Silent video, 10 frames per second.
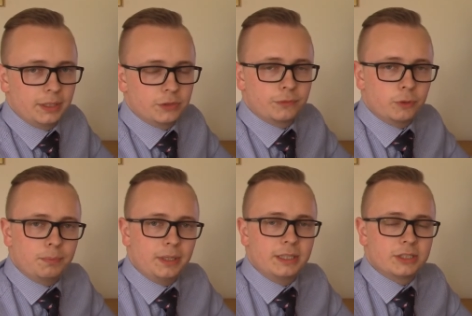
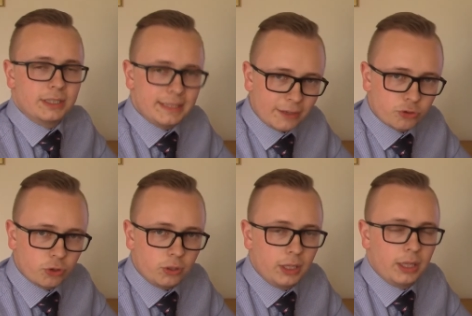Floodplains are
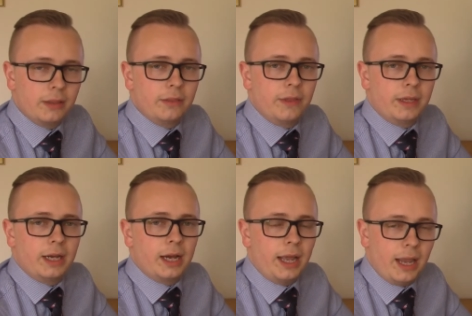natural, they
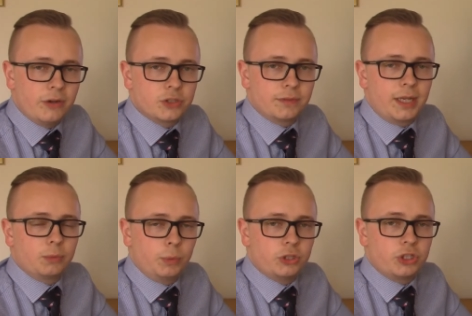are areas of land
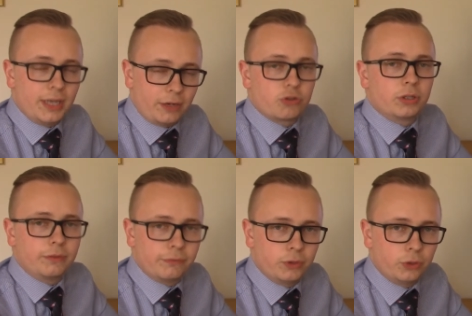which naturally
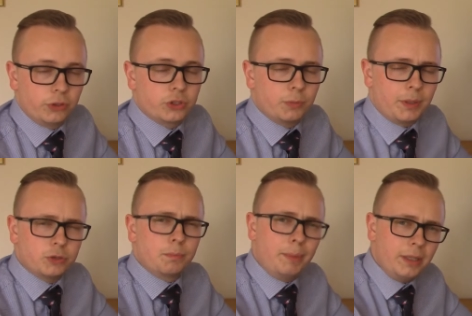flood. So by
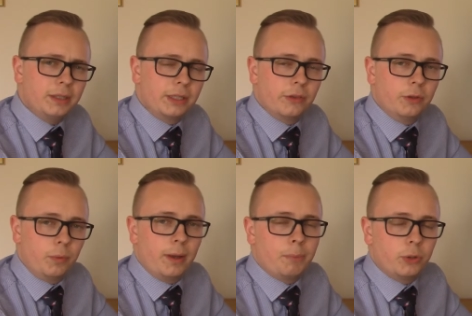us building on them
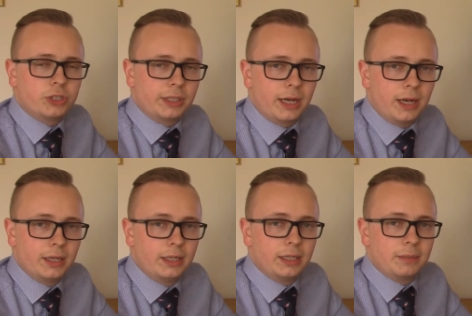we're putting our
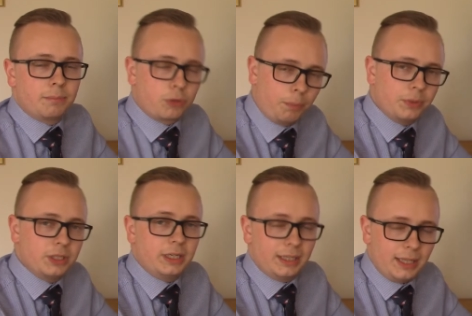property
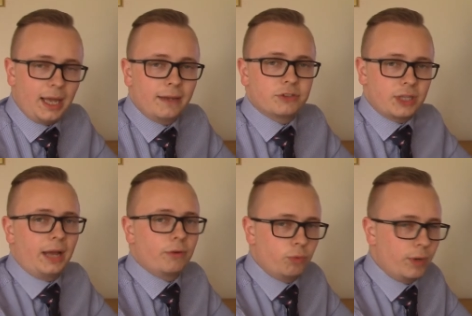and lives at
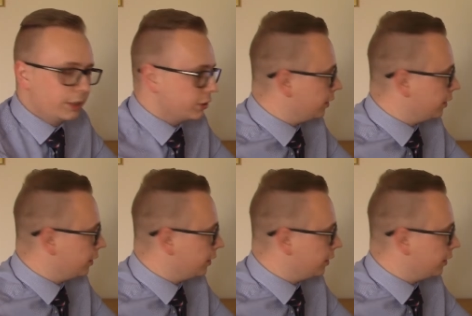risk.